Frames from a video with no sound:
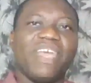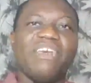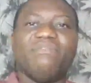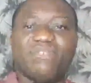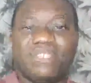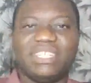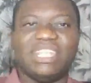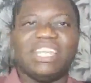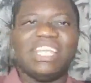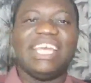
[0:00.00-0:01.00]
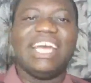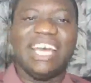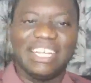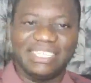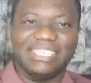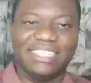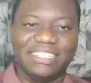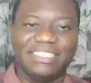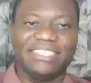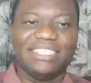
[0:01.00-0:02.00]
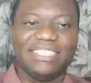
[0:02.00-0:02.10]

heaven and earth.